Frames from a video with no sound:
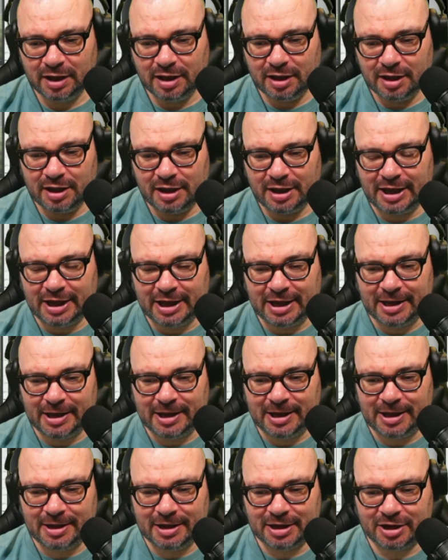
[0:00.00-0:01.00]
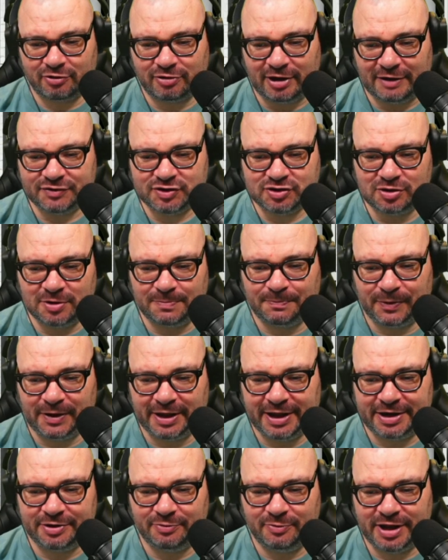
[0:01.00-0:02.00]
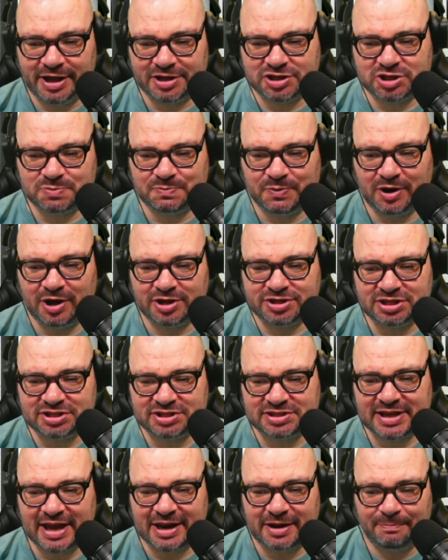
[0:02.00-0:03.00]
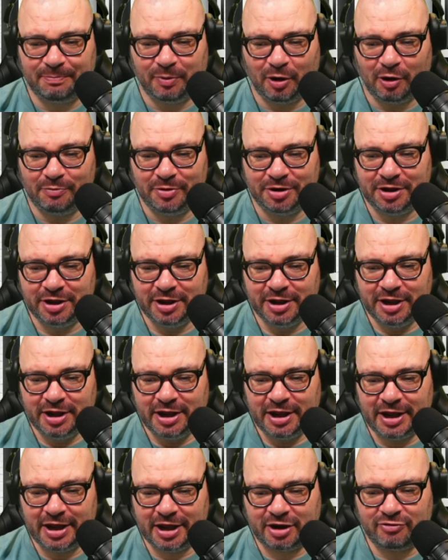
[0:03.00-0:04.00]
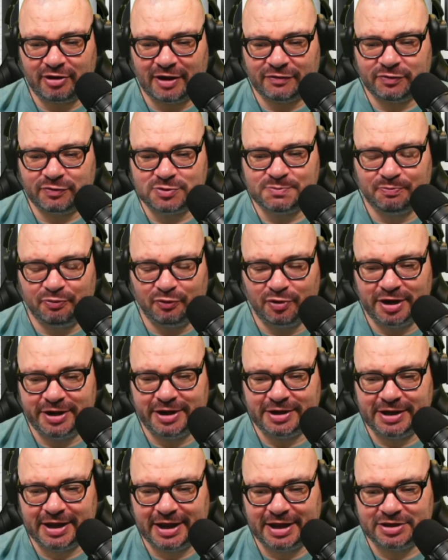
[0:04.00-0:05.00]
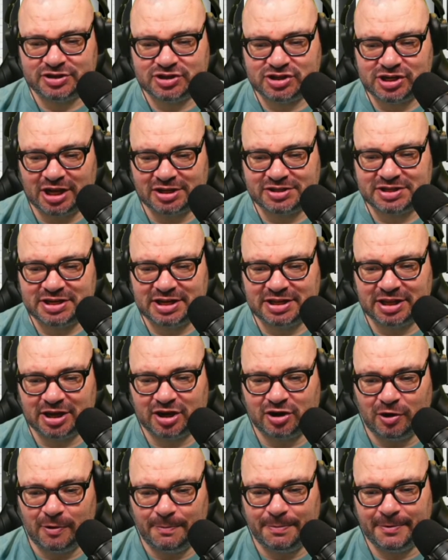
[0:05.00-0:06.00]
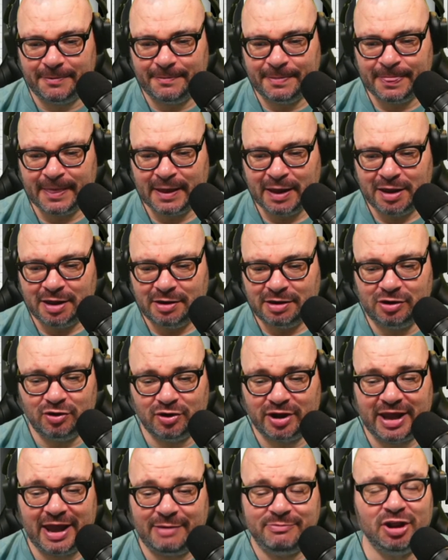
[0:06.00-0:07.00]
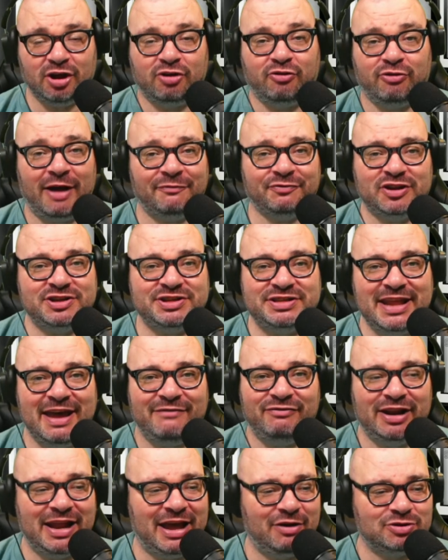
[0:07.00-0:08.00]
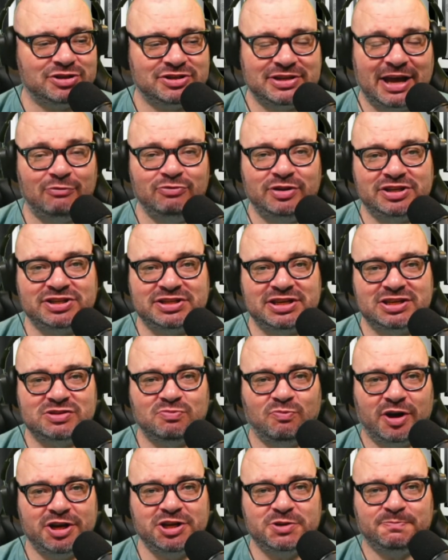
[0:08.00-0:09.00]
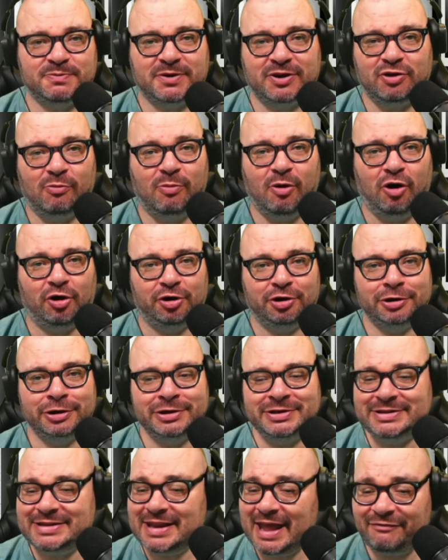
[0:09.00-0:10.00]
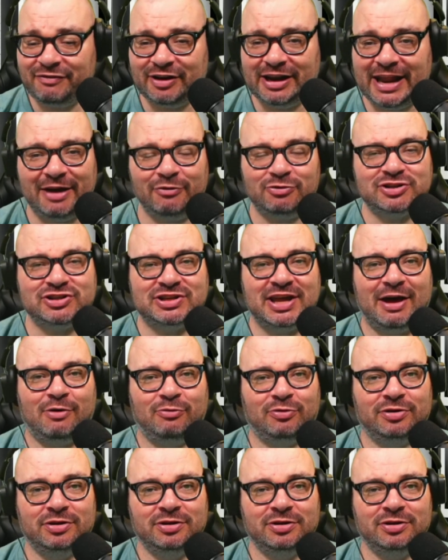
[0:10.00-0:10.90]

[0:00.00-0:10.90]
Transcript: Kraft should have played away at Spurs instead of Botman. Kraft was brilliant against Chelsea in the Cup. Look, Emil Kraft has never let us down this season when he's come on. Never let us down.